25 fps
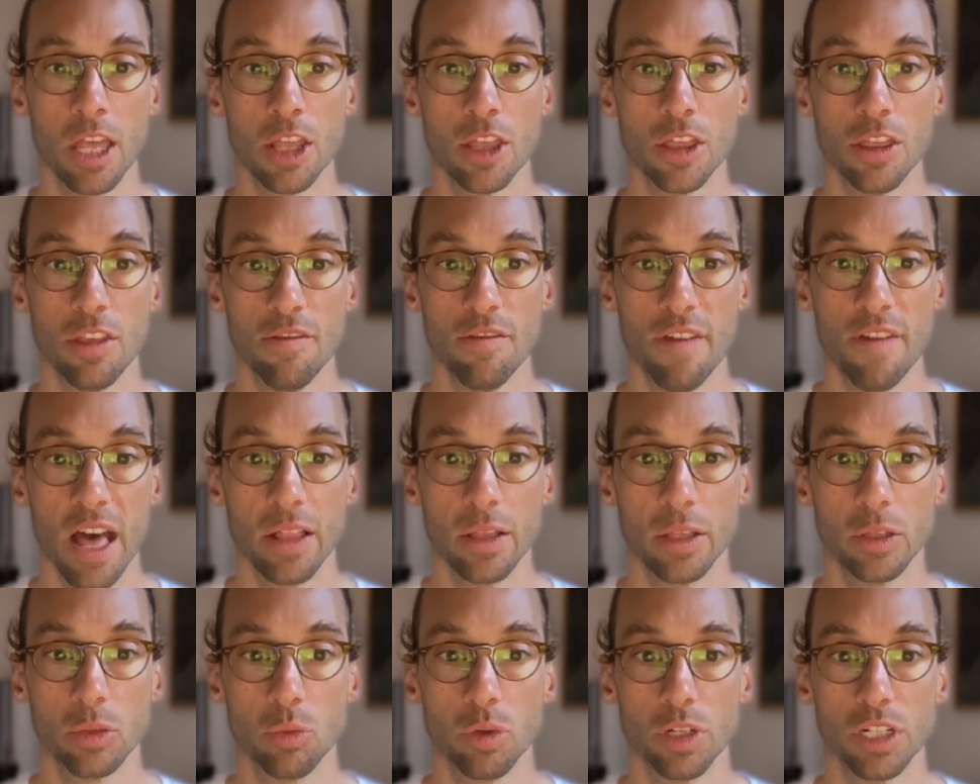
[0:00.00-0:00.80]
the value
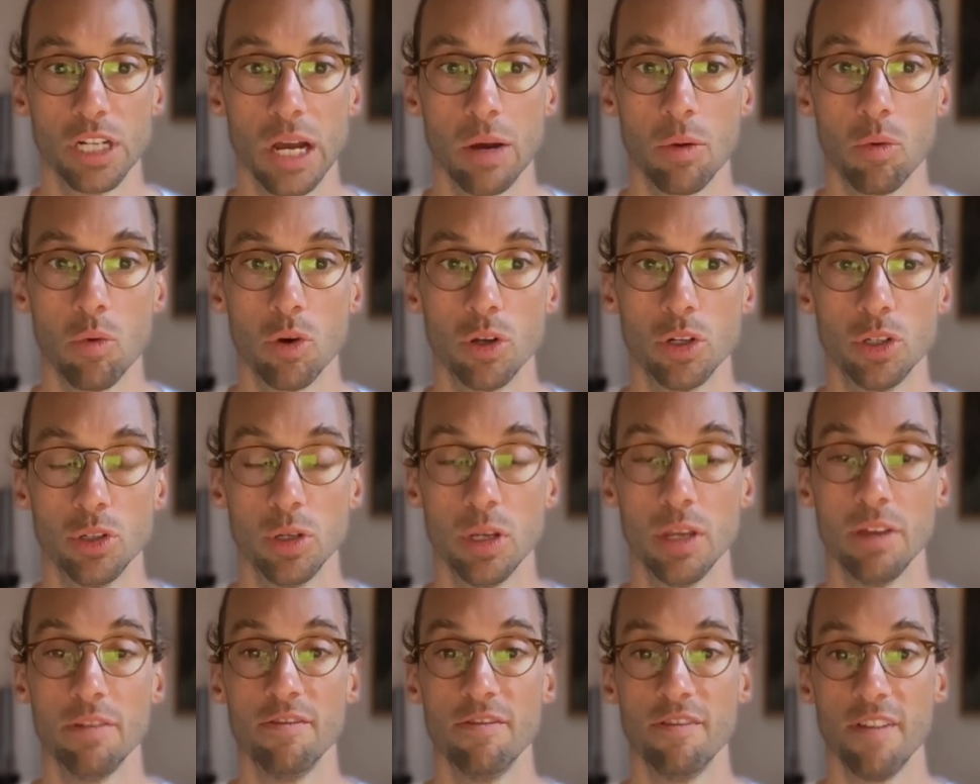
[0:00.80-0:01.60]
at which I want to
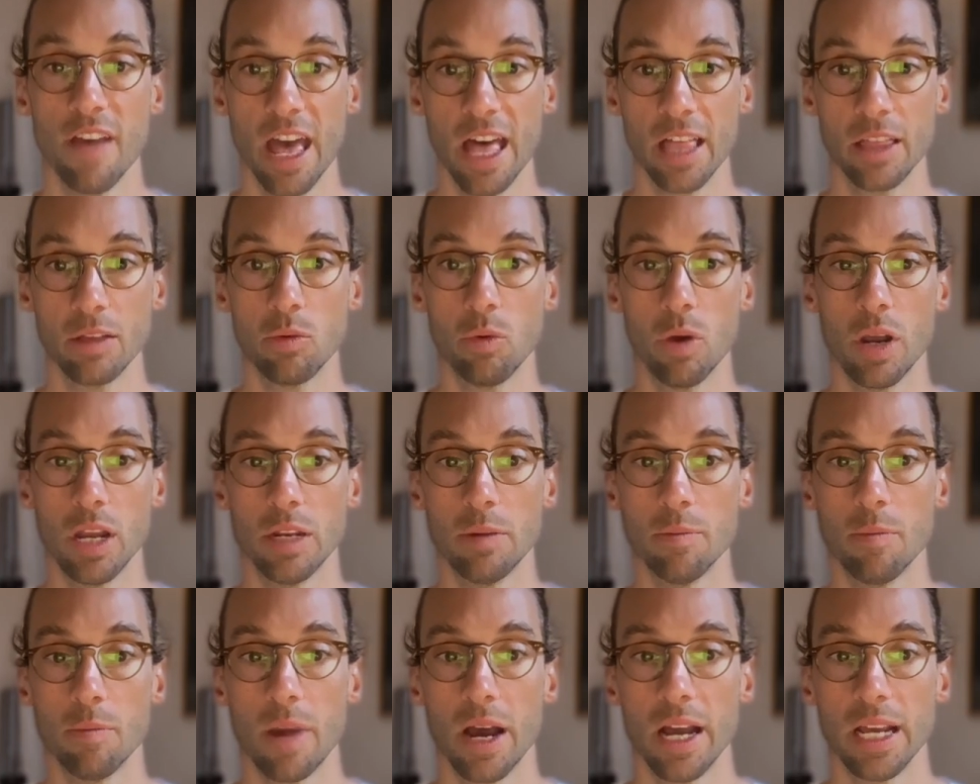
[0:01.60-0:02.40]
evaluate
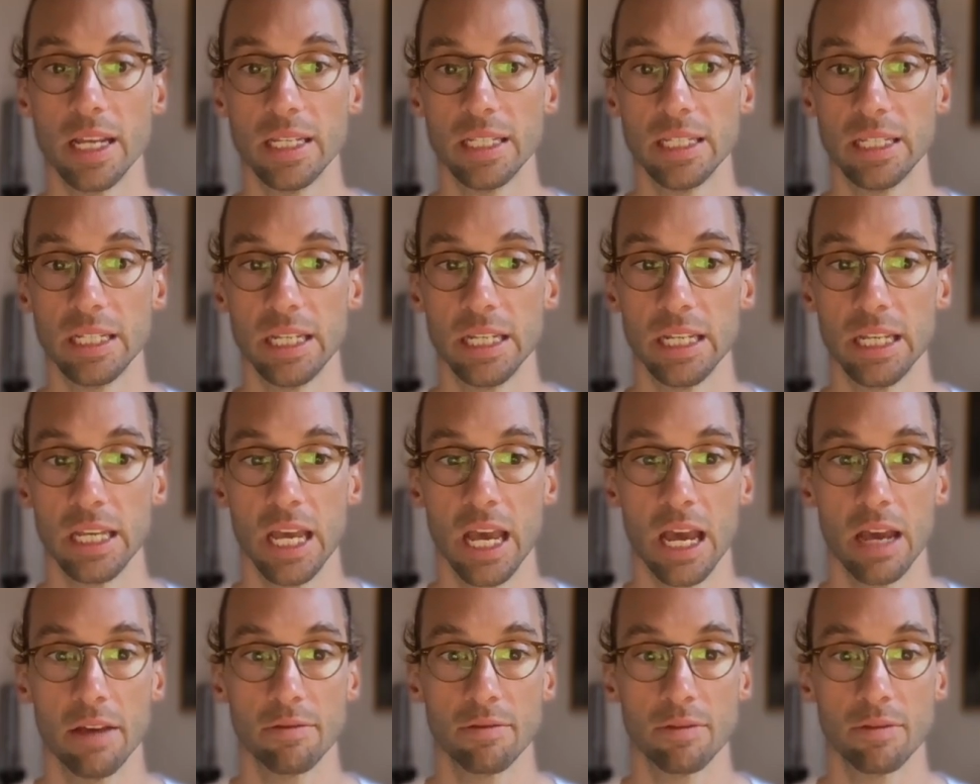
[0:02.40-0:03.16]
my CDF.